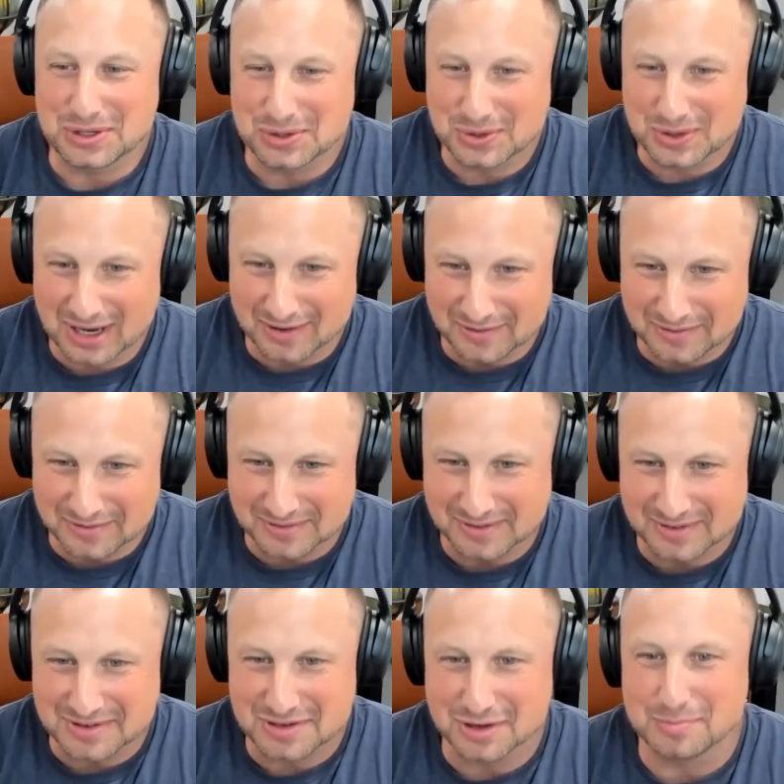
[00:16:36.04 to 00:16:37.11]
do have
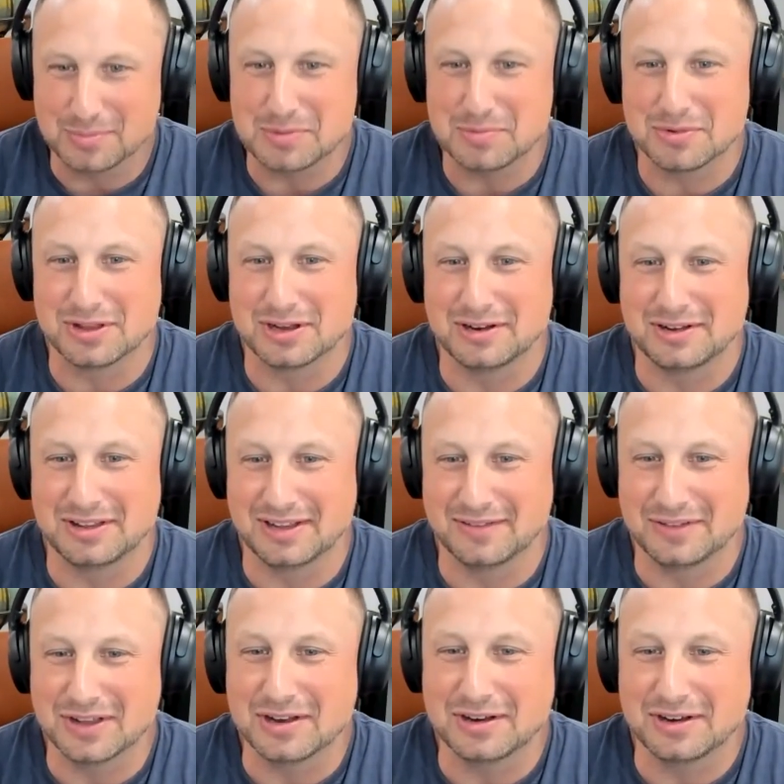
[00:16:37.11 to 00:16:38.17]
people that
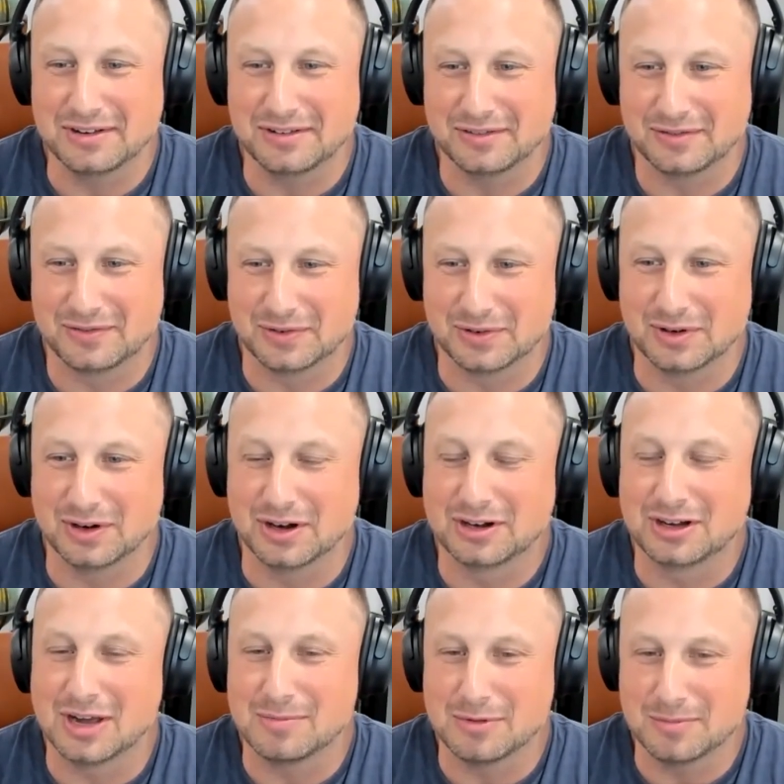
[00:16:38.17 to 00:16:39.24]
have done it for a
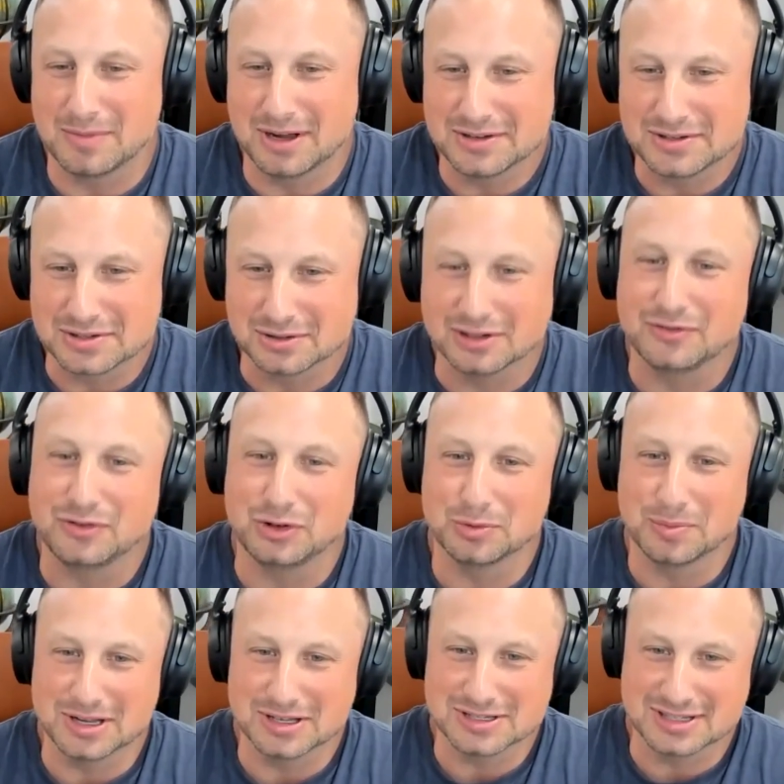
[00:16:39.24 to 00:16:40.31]
couple months or a few
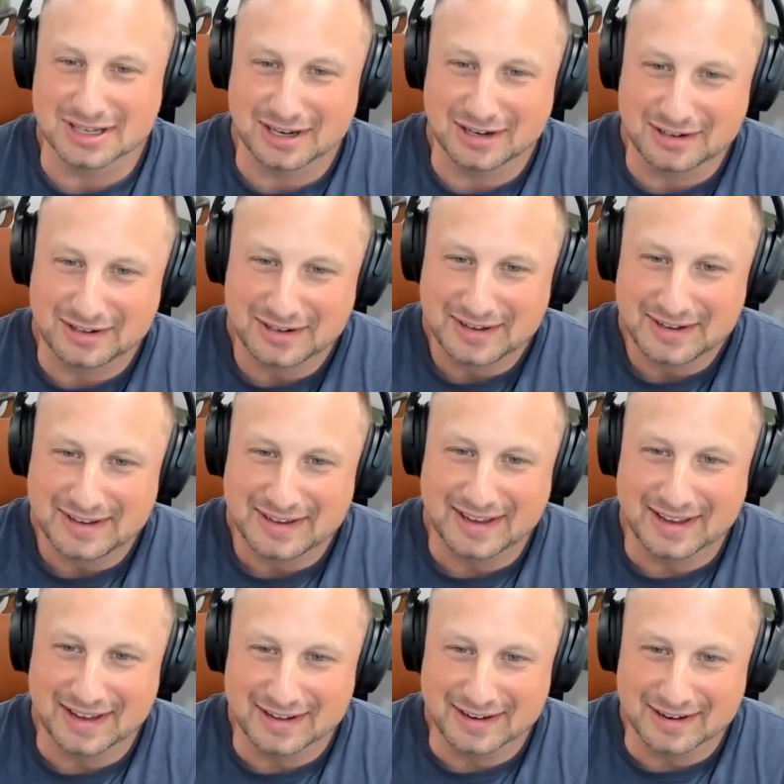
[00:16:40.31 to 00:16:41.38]
months now,
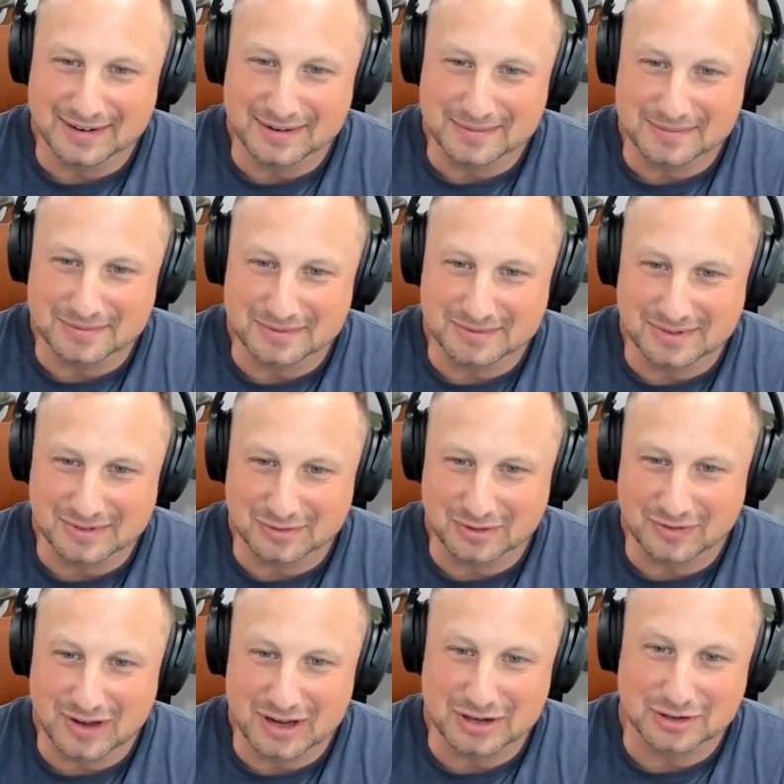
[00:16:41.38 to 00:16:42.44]
and
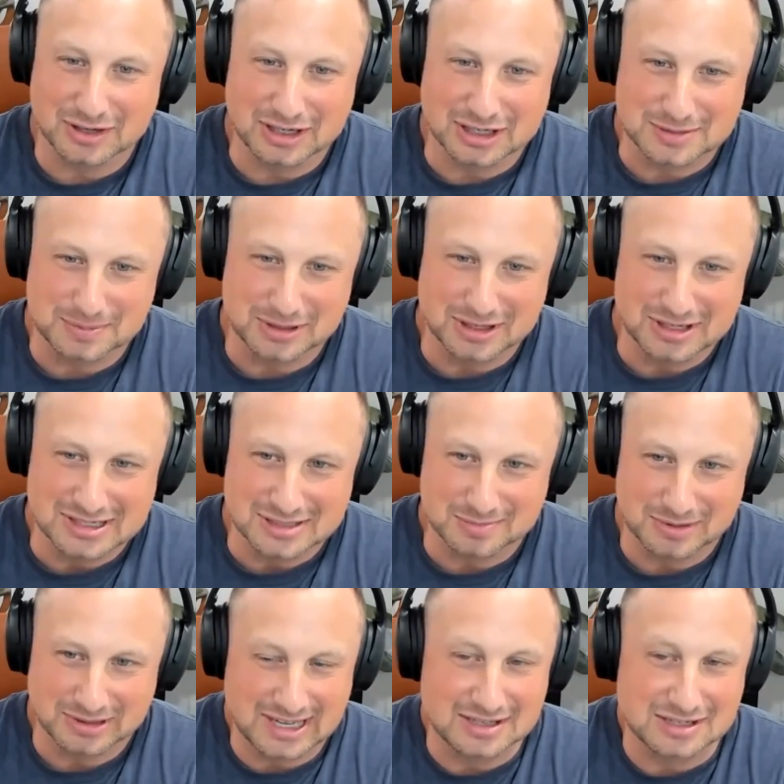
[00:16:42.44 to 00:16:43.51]
we've had great experiences.
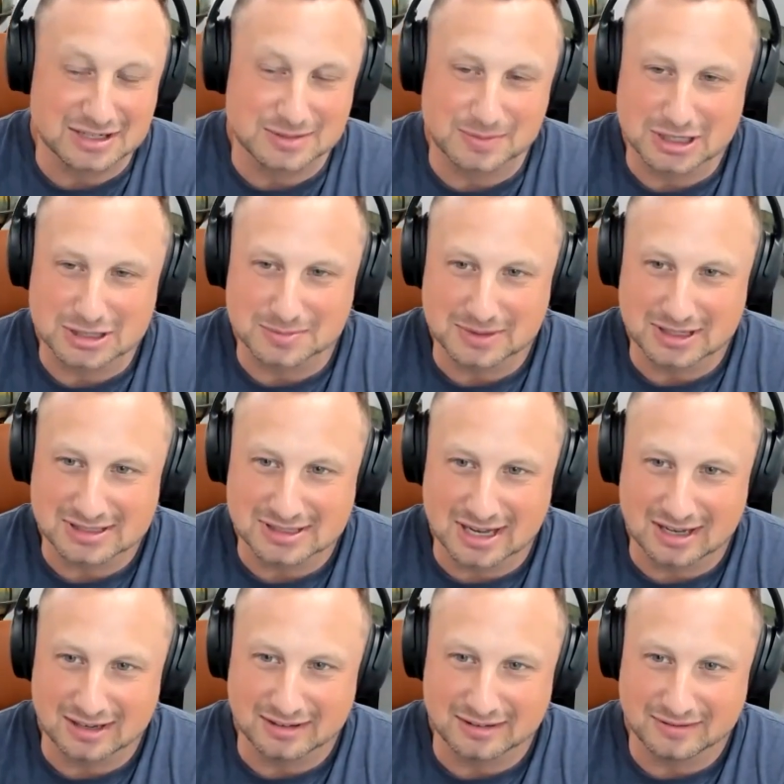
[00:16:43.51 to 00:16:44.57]
But that just makes me
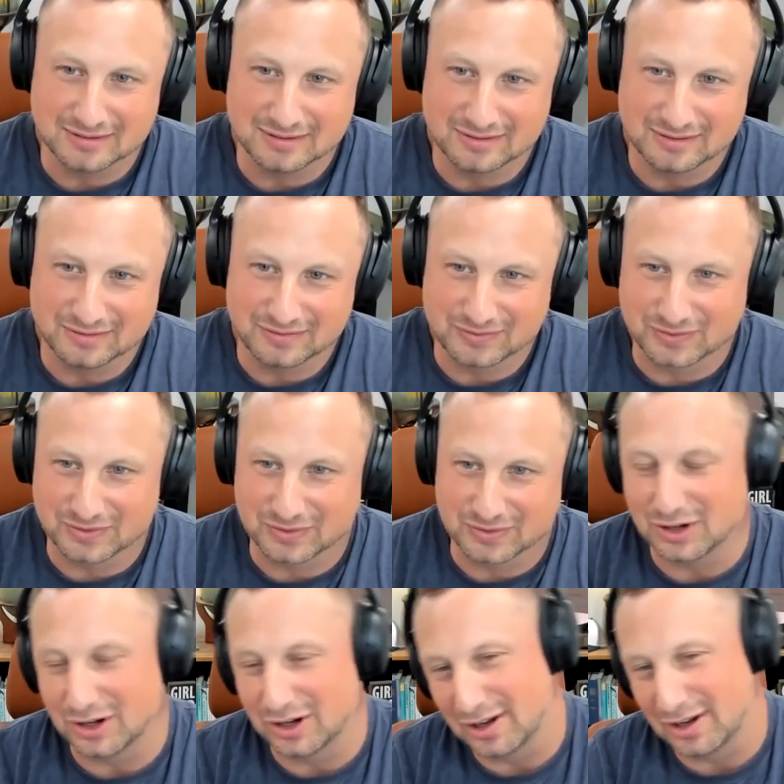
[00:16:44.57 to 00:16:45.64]
excited
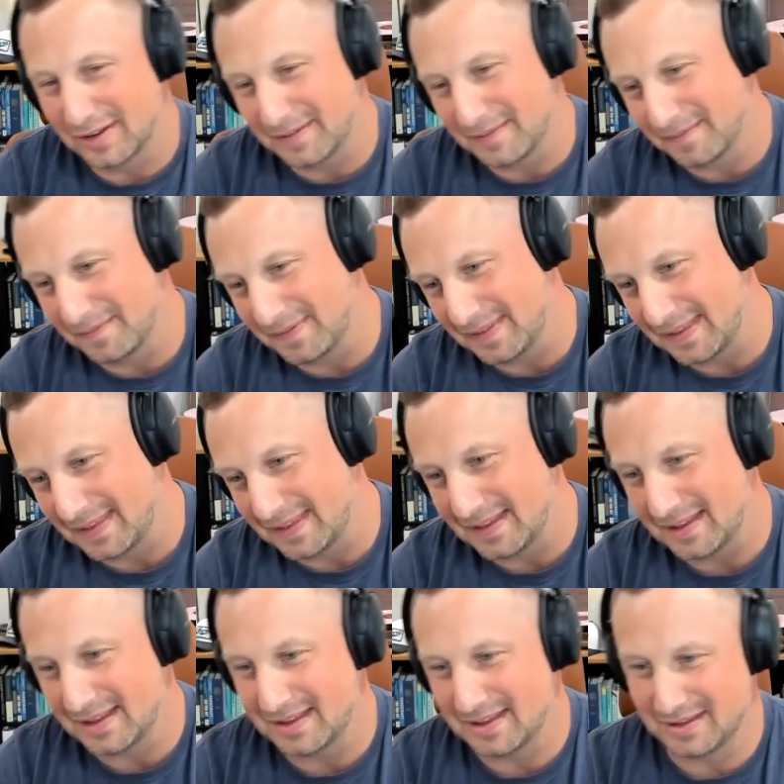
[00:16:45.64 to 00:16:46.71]
for
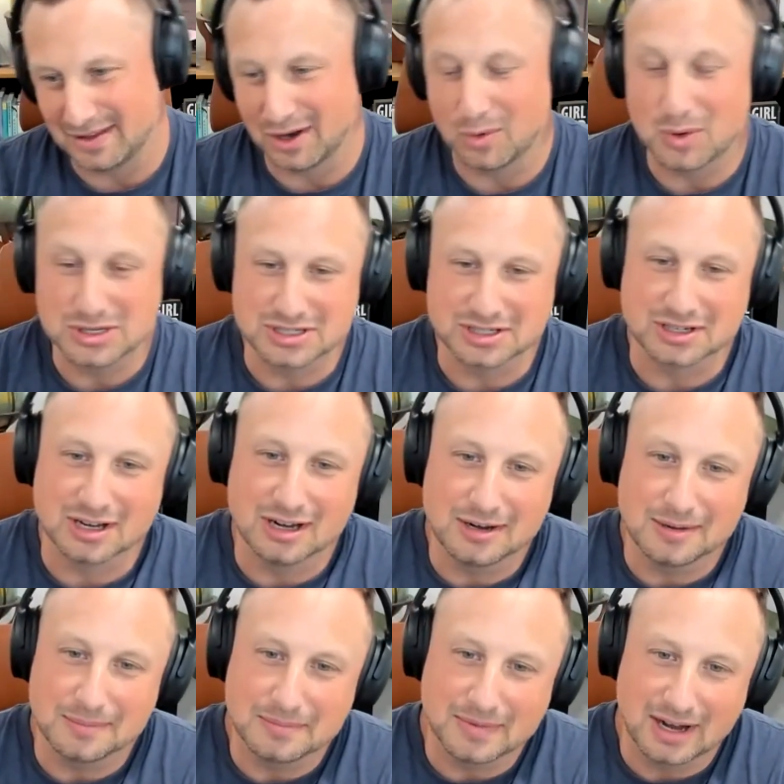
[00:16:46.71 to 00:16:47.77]
what's to
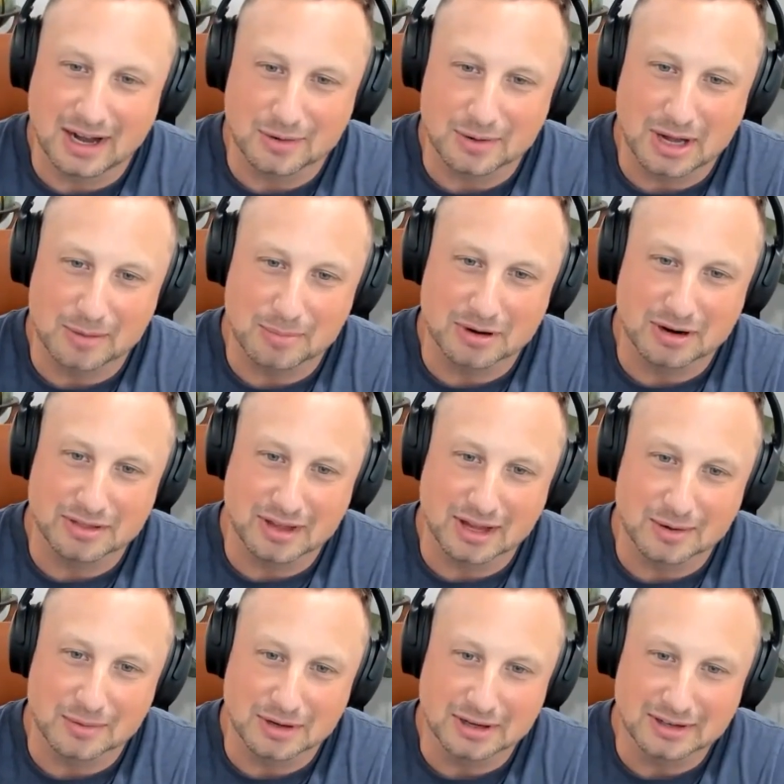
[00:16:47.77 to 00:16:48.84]
come. I'll put it
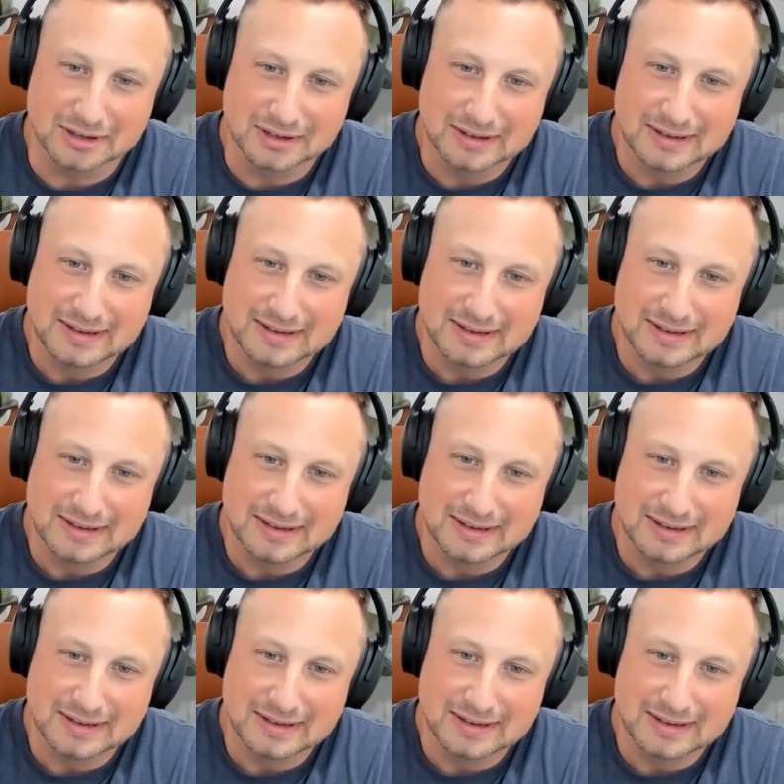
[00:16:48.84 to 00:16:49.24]
that way,